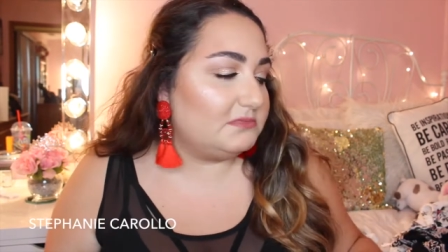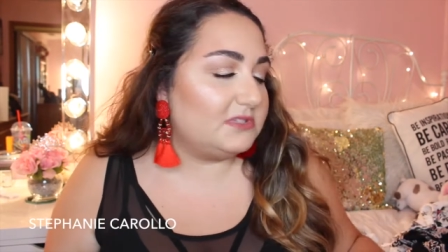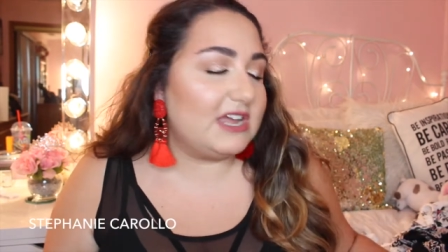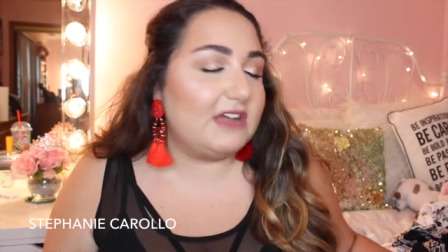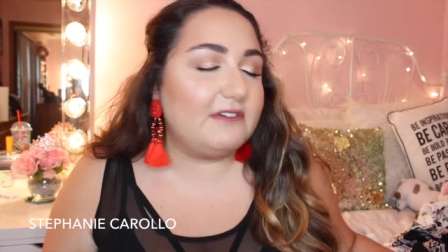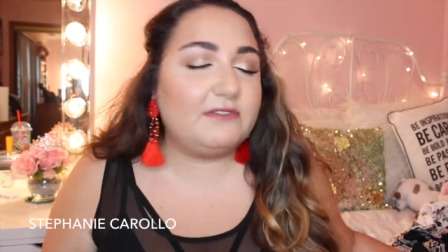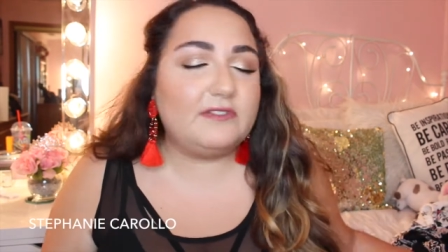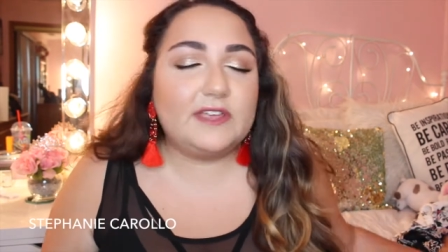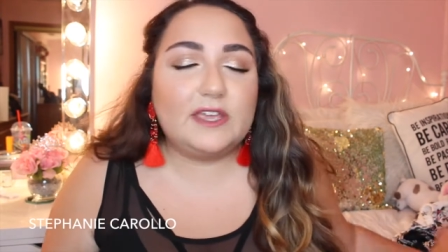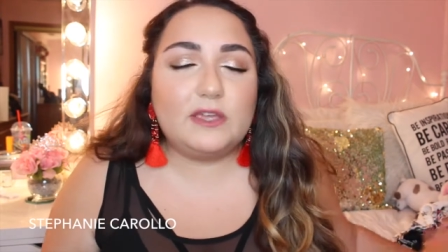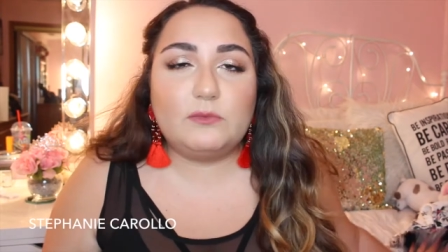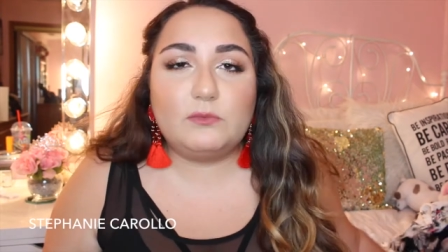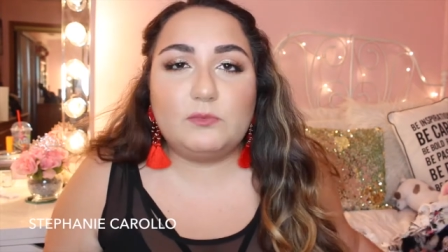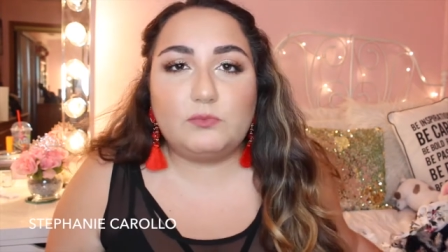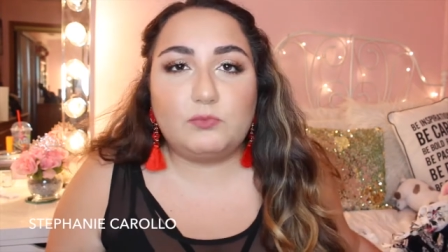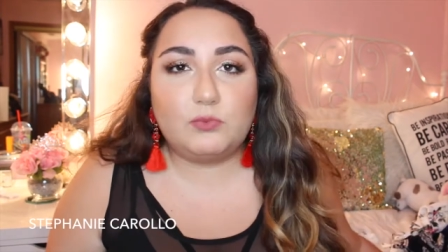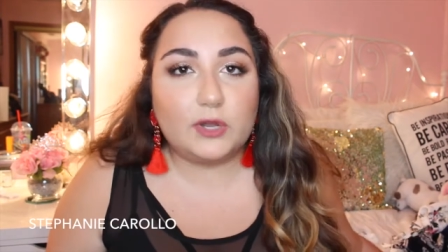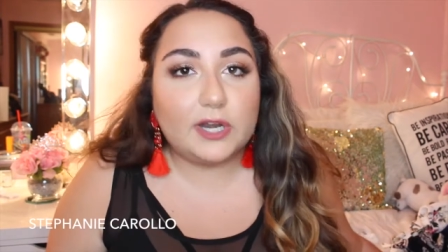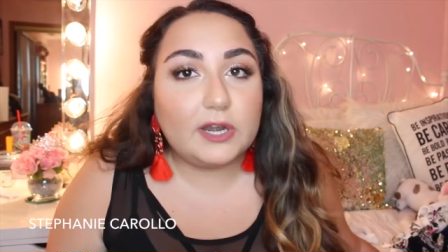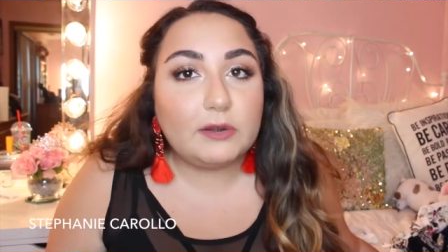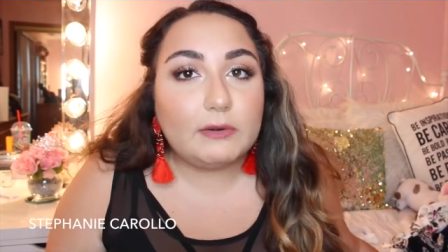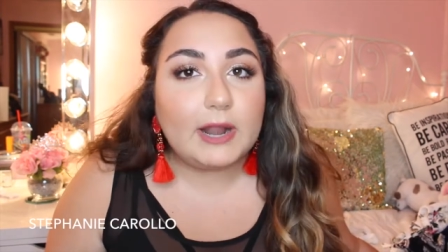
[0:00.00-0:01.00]
definitely
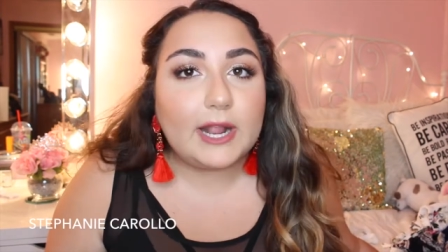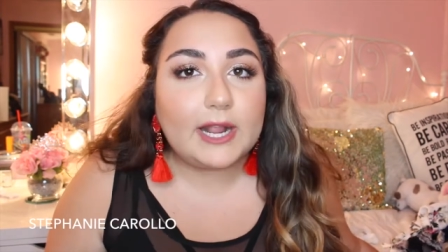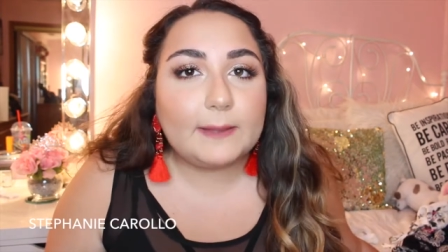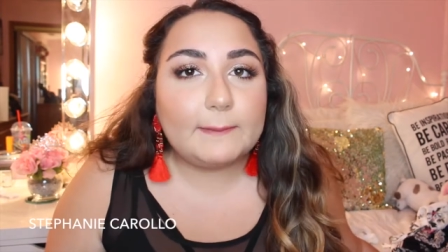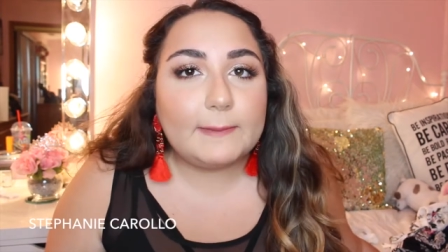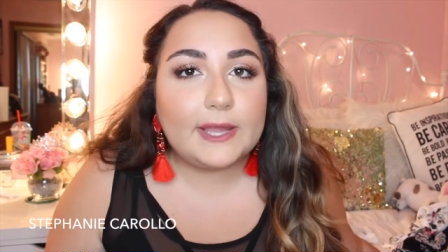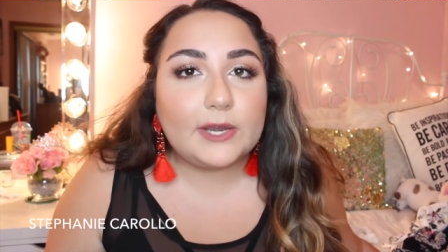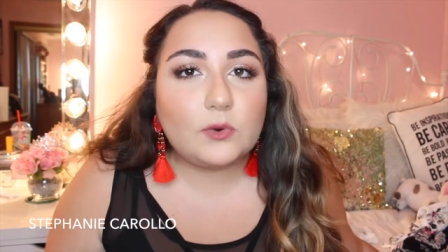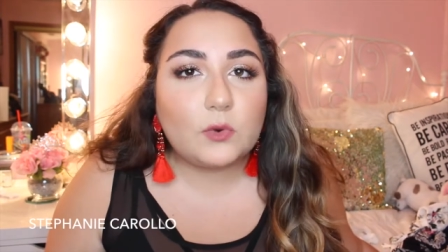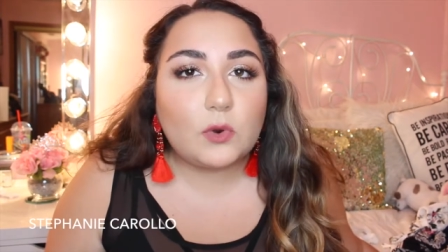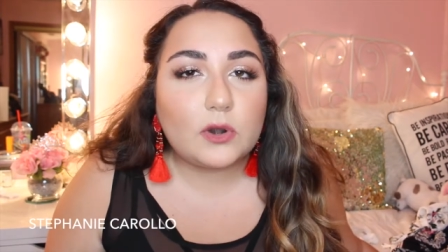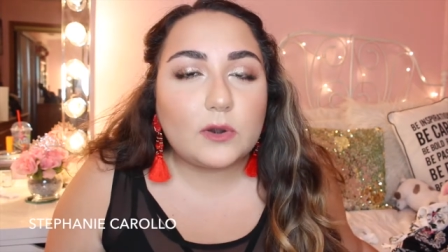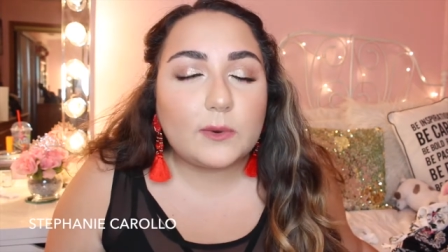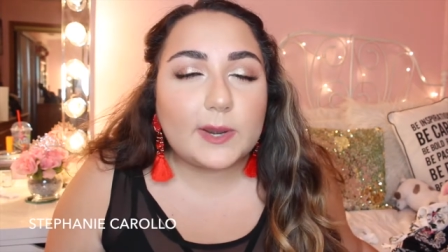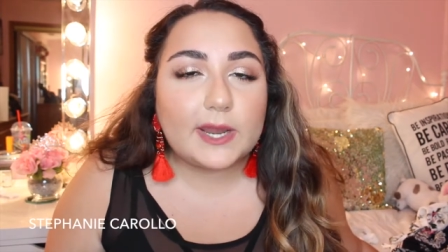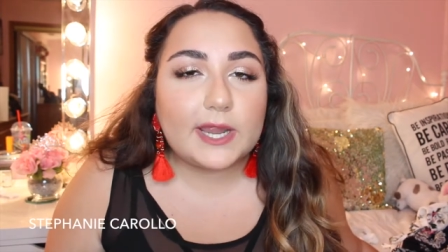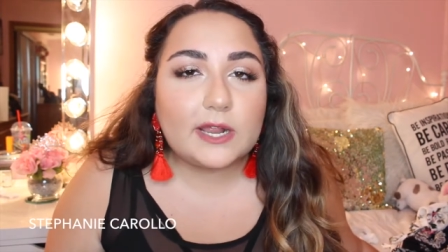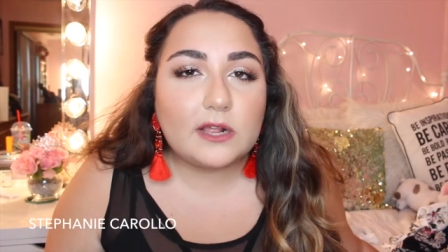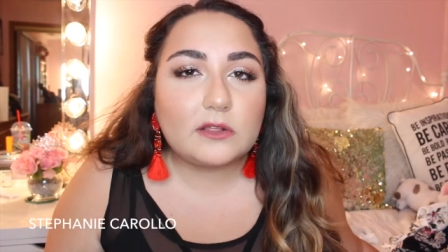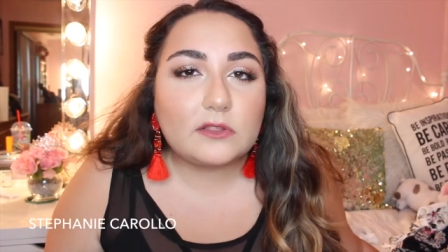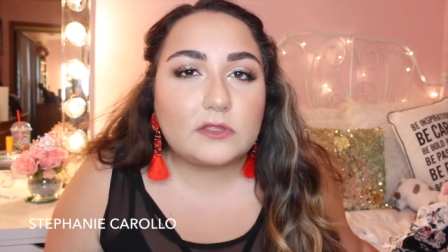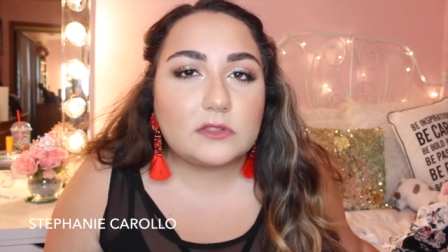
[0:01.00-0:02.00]
wouldn't recommend
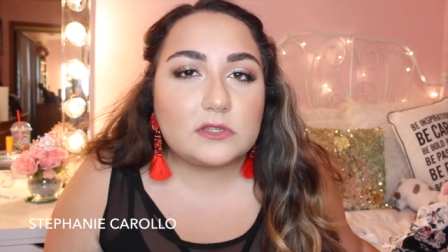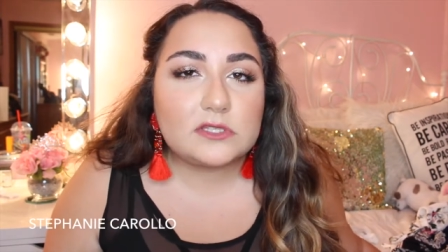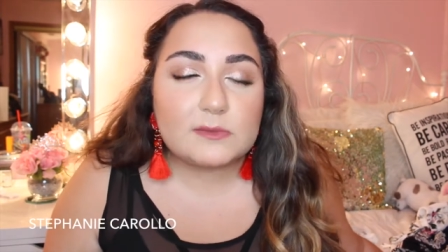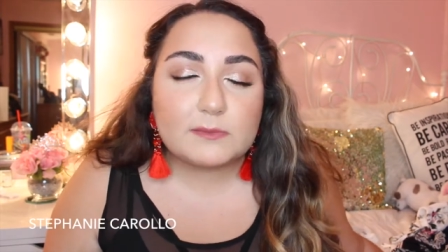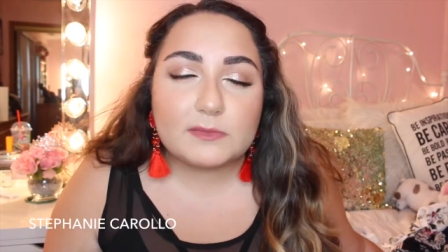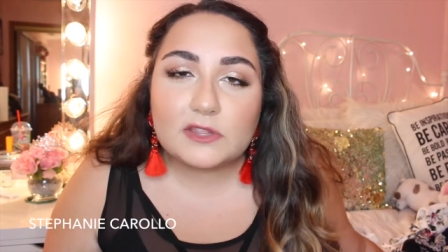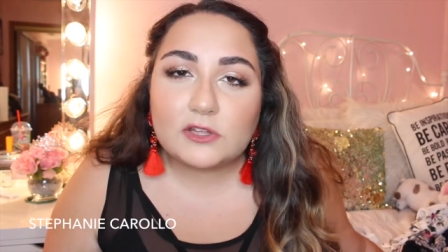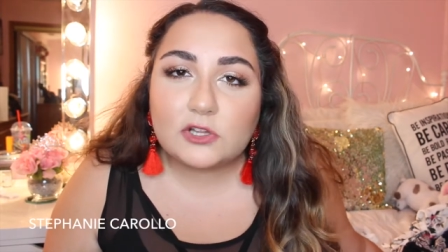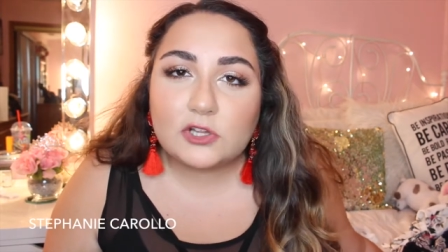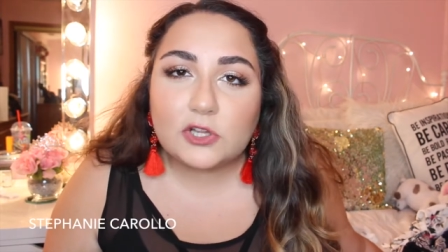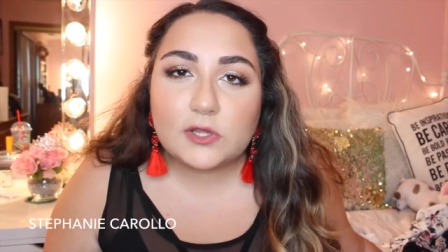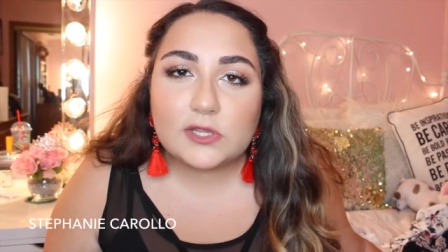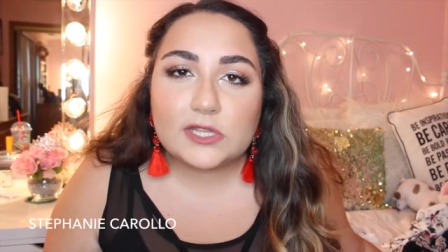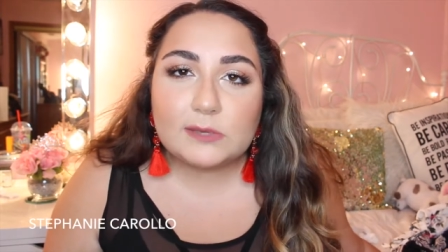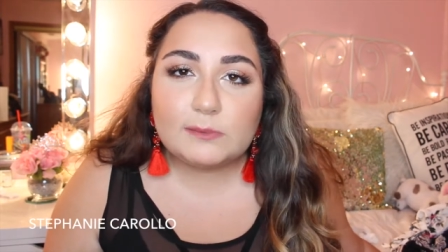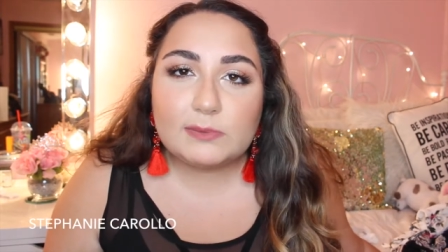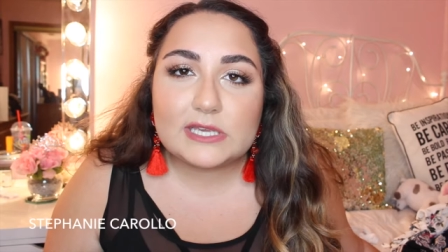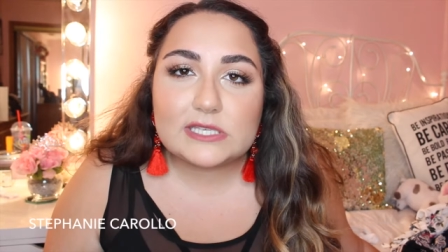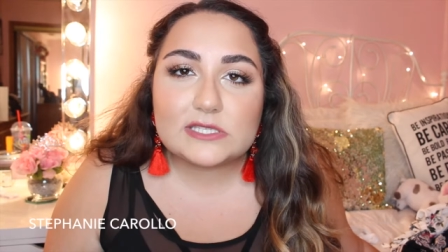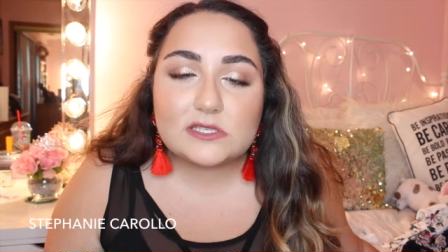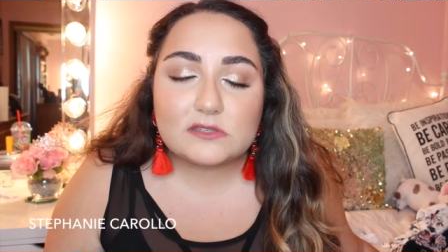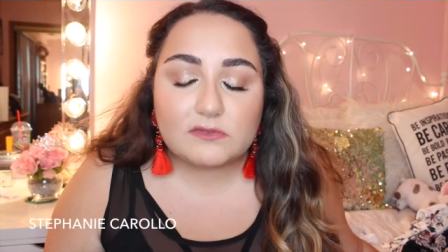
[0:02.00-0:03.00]
ordering some of the clothing
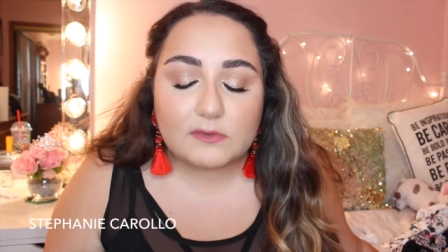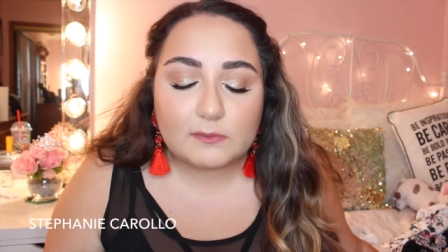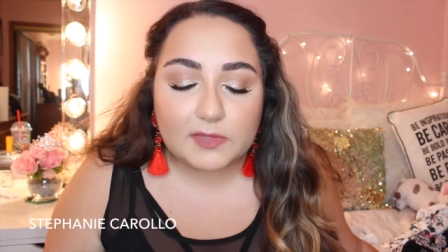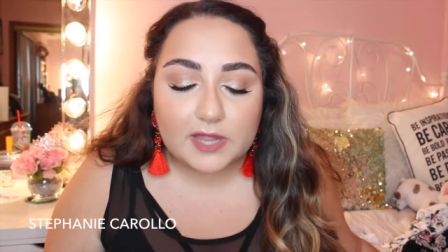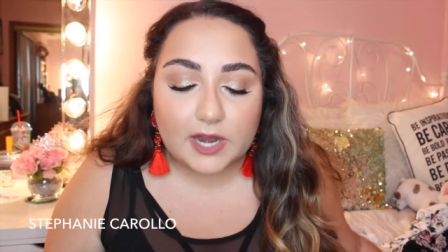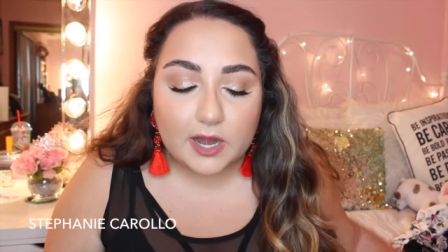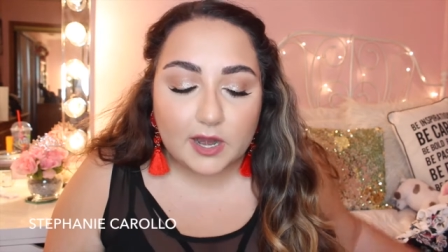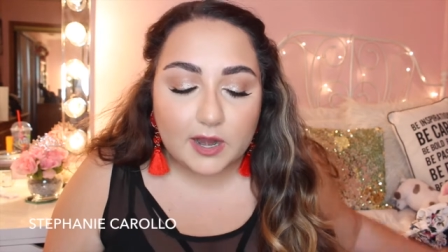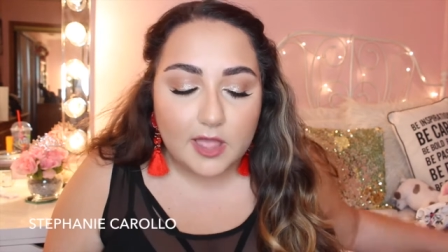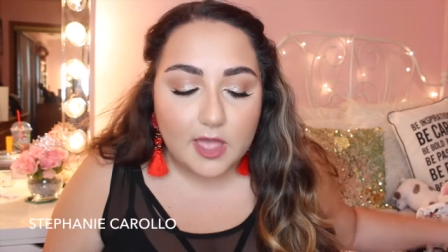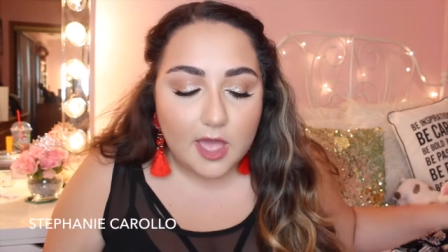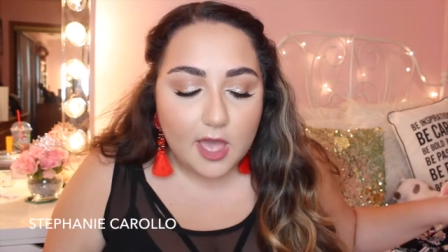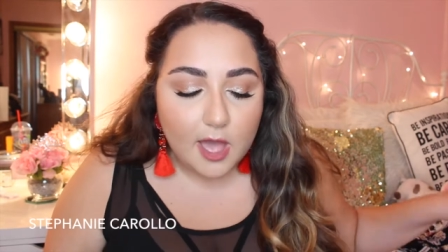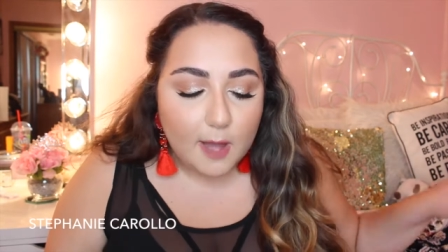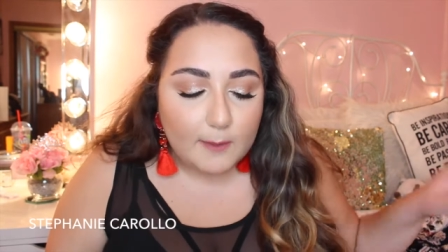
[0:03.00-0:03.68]
pieces from there.